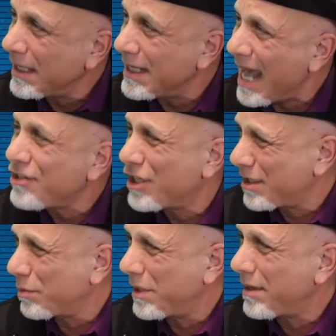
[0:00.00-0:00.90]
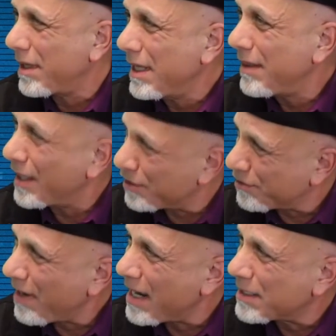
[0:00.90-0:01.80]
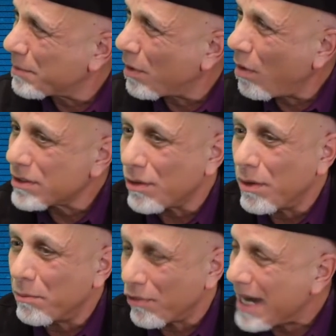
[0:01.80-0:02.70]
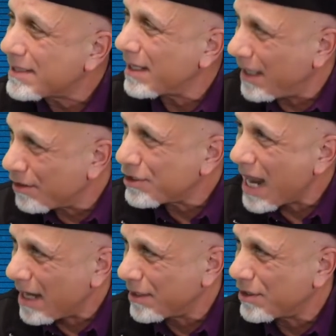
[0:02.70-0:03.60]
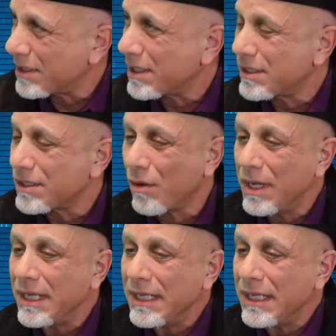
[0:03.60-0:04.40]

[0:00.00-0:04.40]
not just with their strengths, but also embracing their challenges. And so,